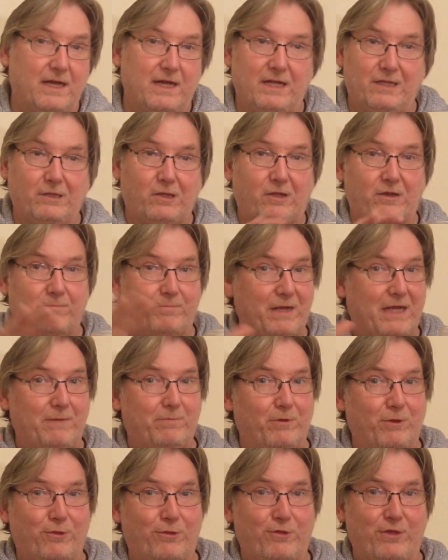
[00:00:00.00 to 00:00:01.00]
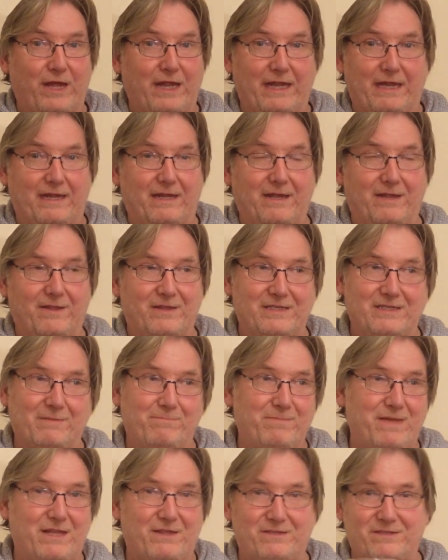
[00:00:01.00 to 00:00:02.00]
A lot of people think, there's a
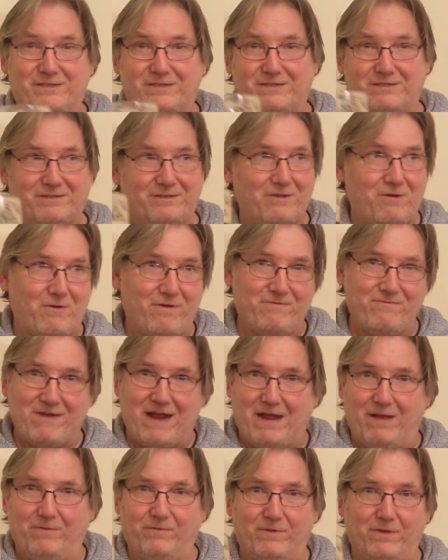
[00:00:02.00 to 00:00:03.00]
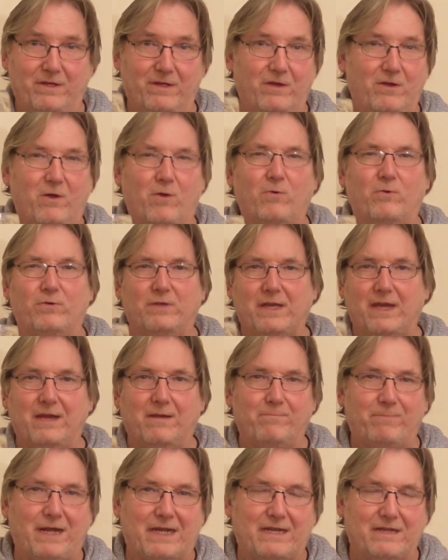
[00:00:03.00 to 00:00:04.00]
myths going around that, oh
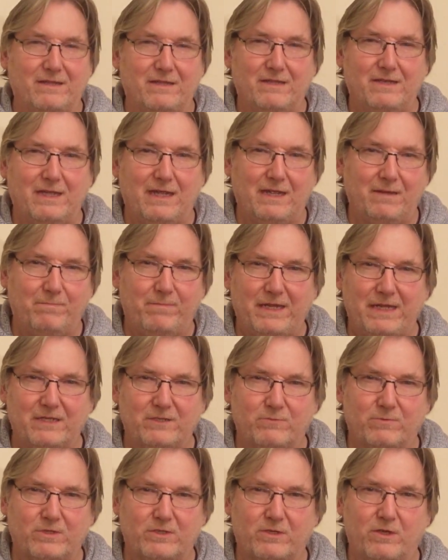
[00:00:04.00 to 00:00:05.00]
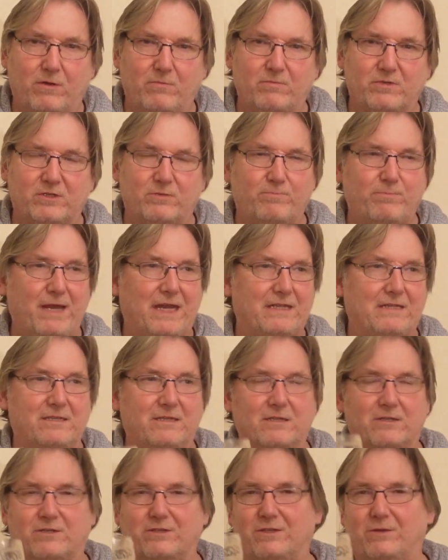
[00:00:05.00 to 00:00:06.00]
yeah, back in the day beers were so much
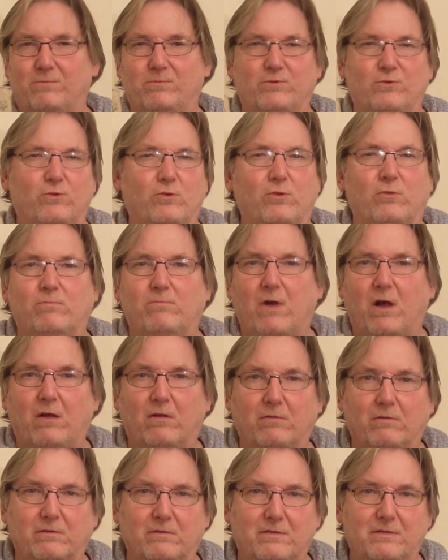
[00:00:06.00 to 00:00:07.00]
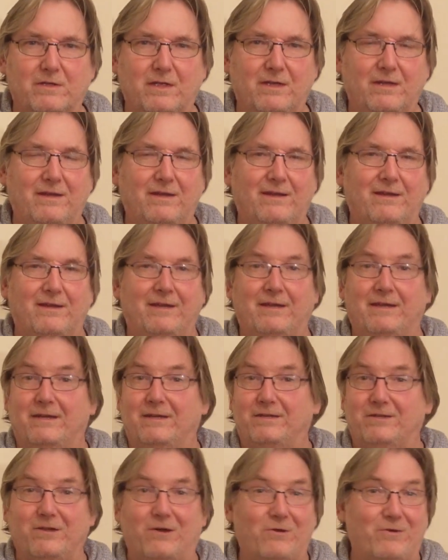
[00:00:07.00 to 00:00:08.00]
better because it was all malt.
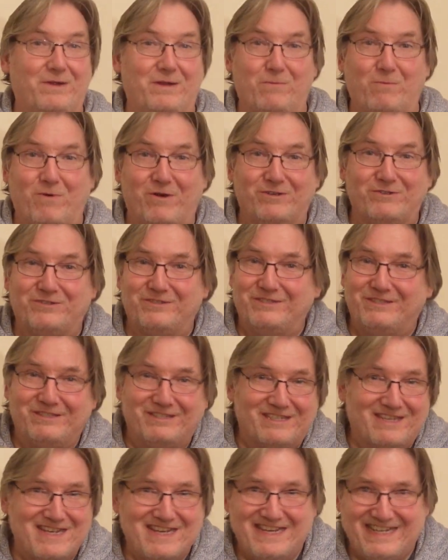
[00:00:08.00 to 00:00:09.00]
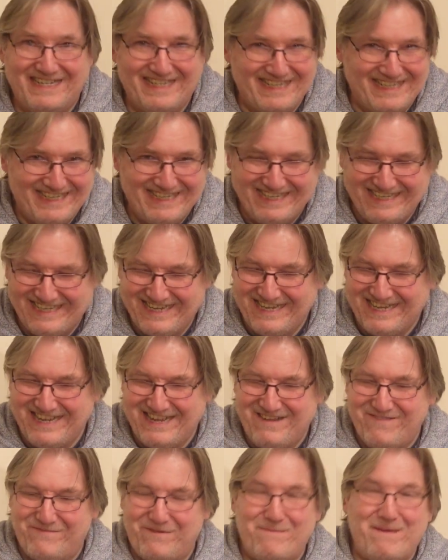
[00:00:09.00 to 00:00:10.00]
No, it wasn't.
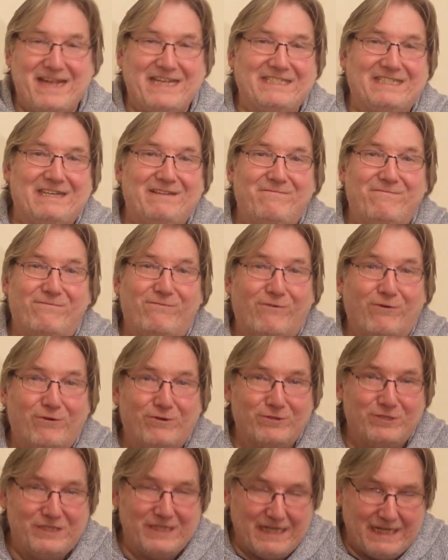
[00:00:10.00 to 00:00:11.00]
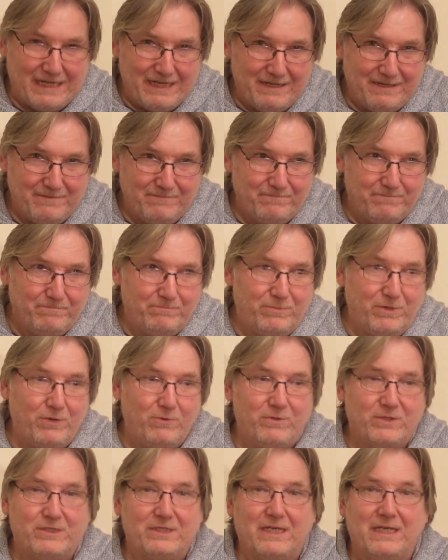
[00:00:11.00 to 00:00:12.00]
From 1840,
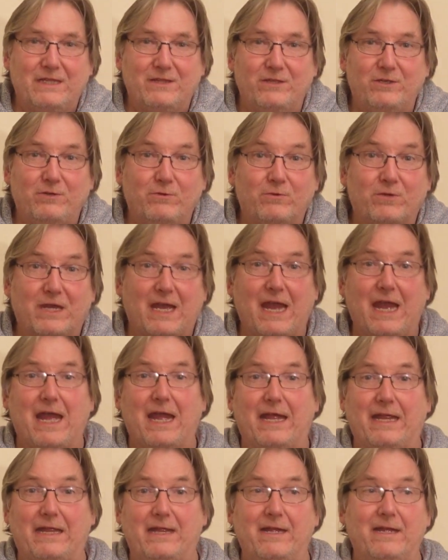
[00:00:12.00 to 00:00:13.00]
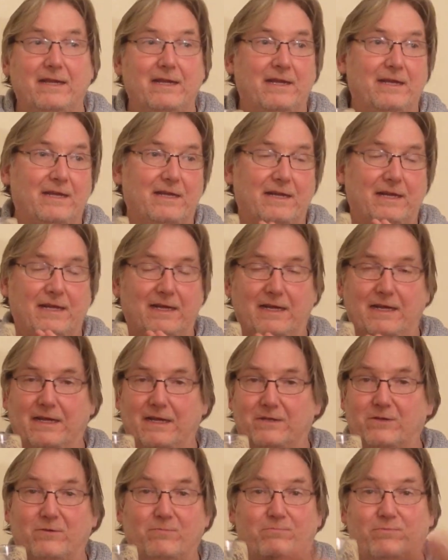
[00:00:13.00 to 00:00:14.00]
brewers in the UK
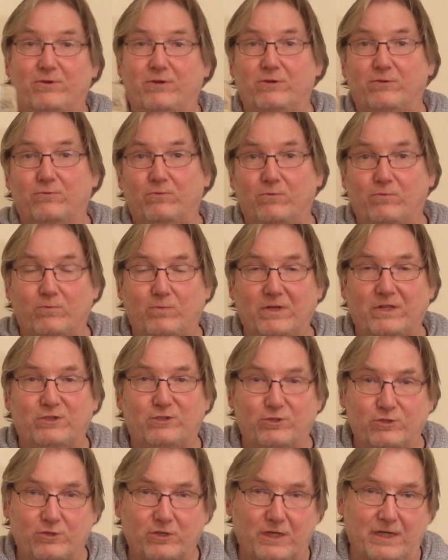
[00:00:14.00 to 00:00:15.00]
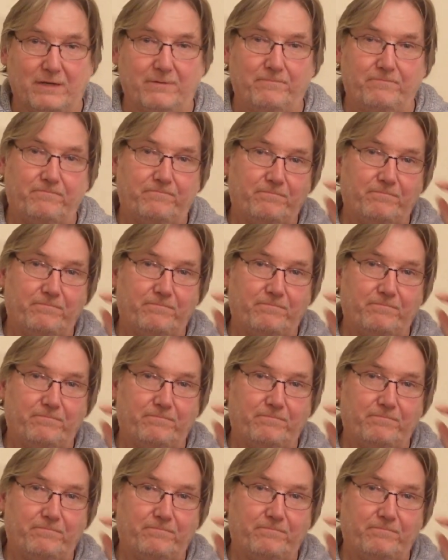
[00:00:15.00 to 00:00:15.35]
could brew with sugar.